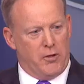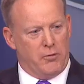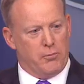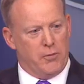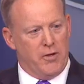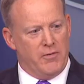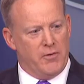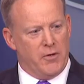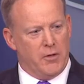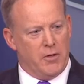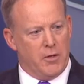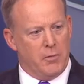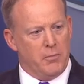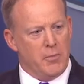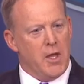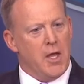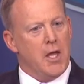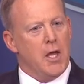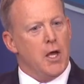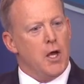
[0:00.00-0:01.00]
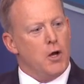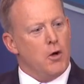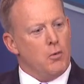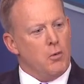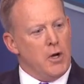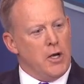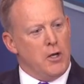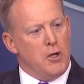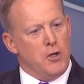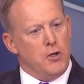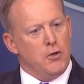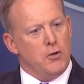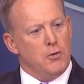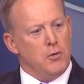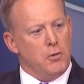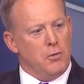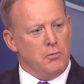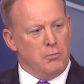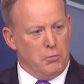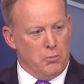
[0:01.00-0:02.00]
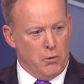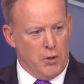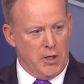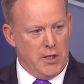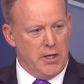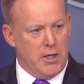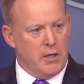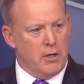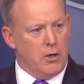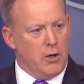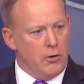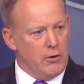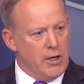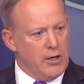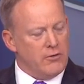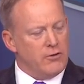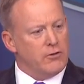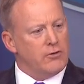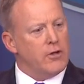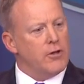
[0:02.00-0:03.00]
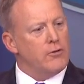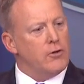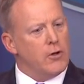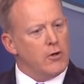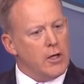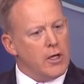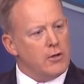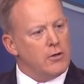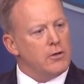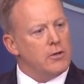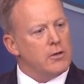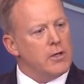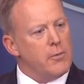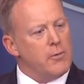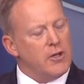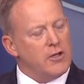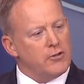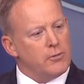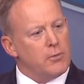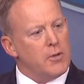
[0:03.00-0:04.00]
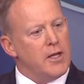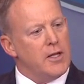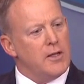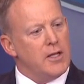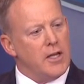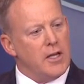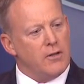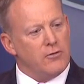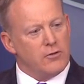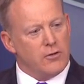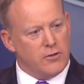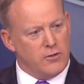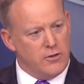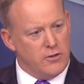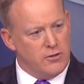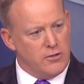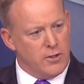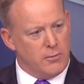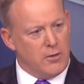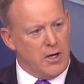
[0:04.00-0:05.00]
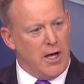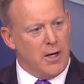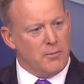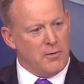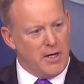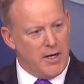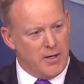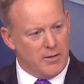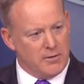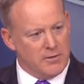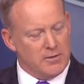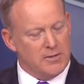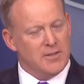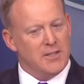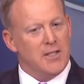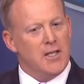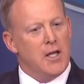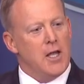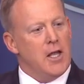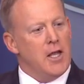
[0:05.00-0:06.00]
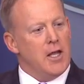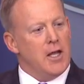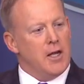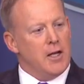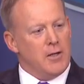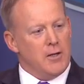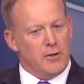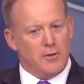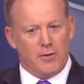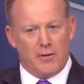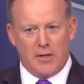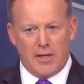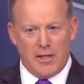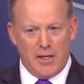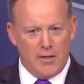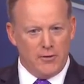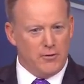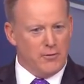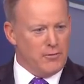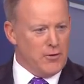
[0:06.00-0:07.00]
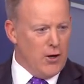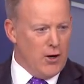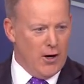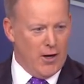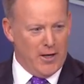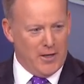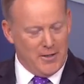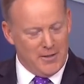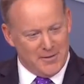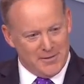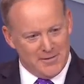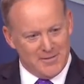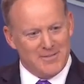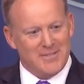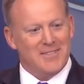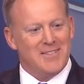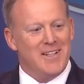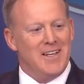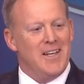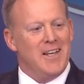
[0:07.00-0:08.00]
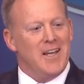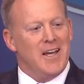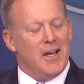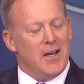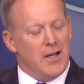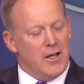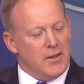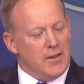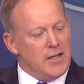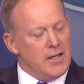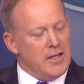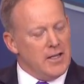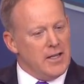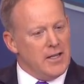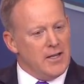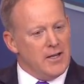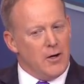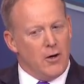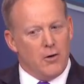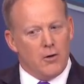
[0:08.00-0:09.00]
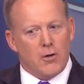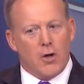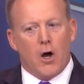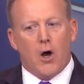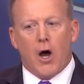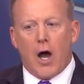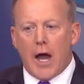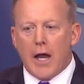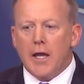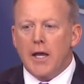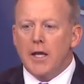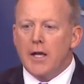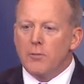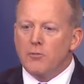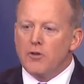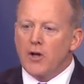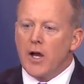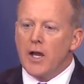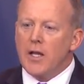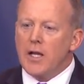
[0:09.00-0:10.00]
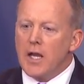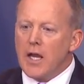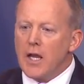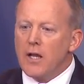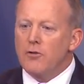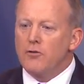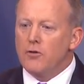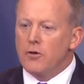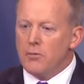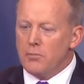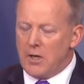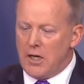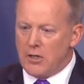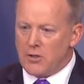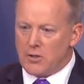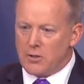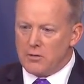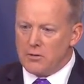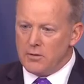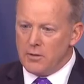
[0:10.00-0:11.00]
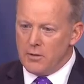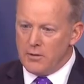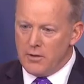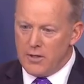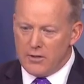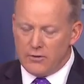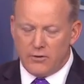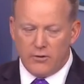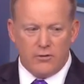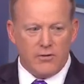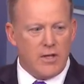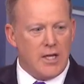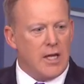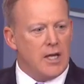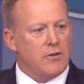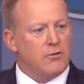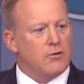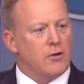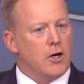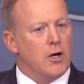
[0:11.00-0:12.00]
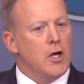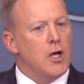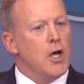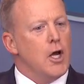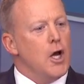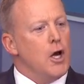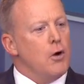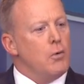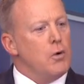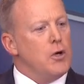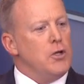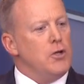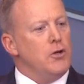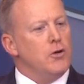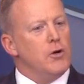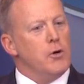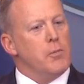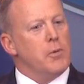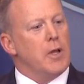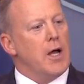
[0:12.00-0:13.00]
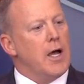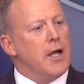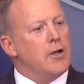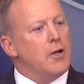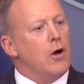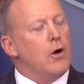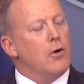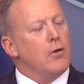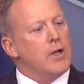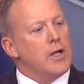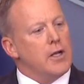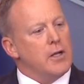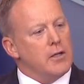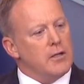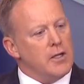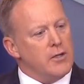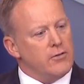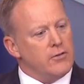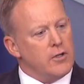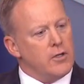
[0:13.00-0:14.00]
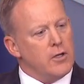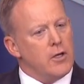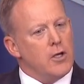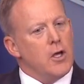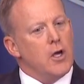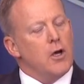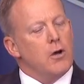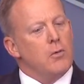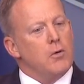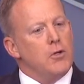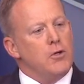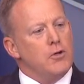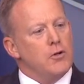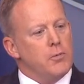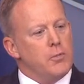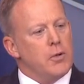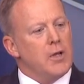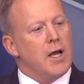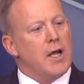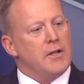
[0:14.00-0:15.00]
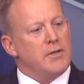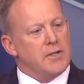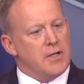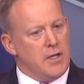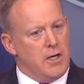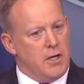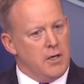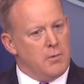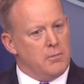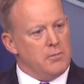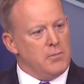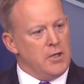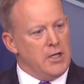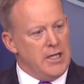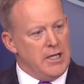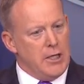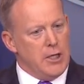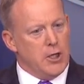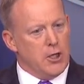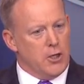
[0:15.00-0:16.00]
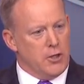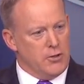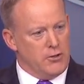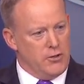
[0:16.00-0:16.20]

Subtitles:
briefing room, when you were here, hold on, let me explain the answer to you, Jim. Calm down. The kids have gone. And I'm trying to answer it, Major. This is the answer. When you applied, hold on, listen. When you applied to come here to